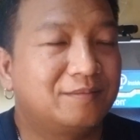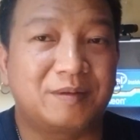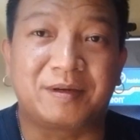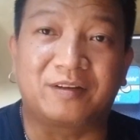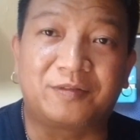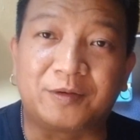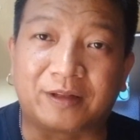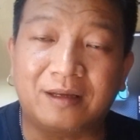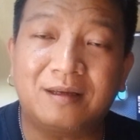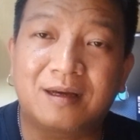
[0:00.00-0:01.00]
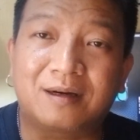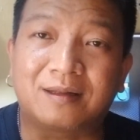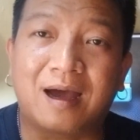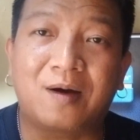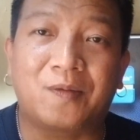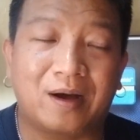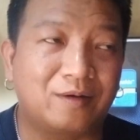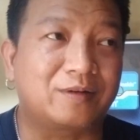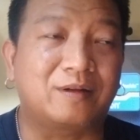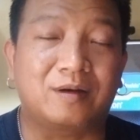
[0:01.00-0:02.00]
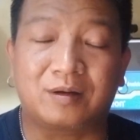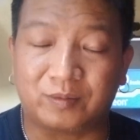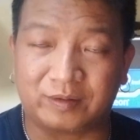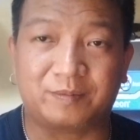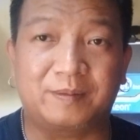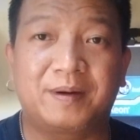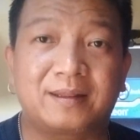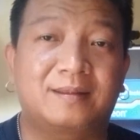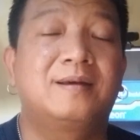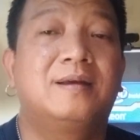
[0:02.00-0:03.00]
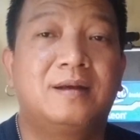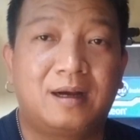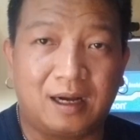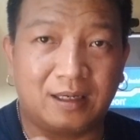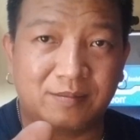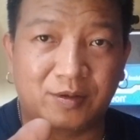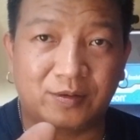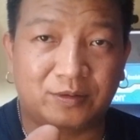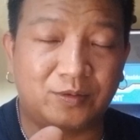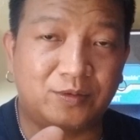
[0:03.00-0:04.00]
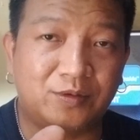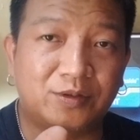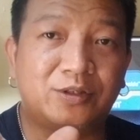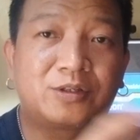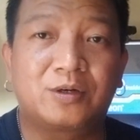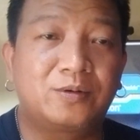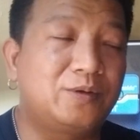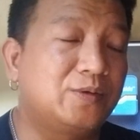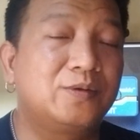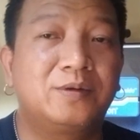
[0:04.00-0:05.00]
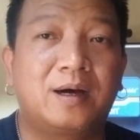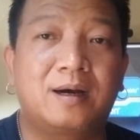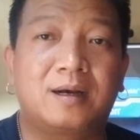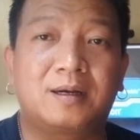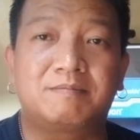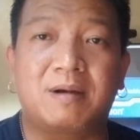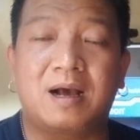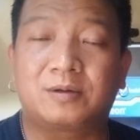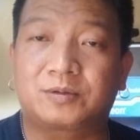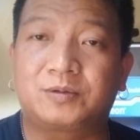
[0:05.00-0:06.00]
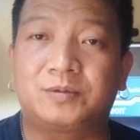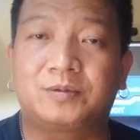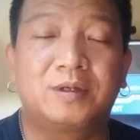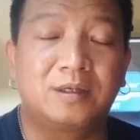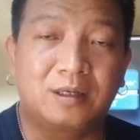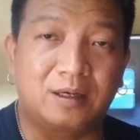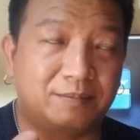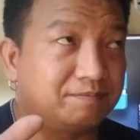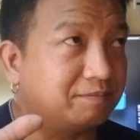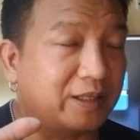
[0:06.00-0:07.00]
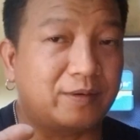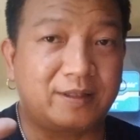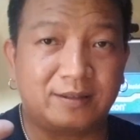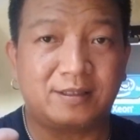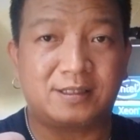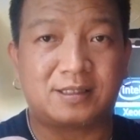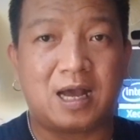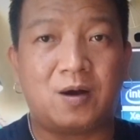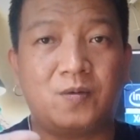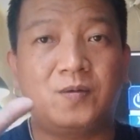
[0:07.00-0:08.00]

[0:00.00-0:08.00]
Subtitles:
confusing on how it's been, but I am going to show you how to. By the way, this is how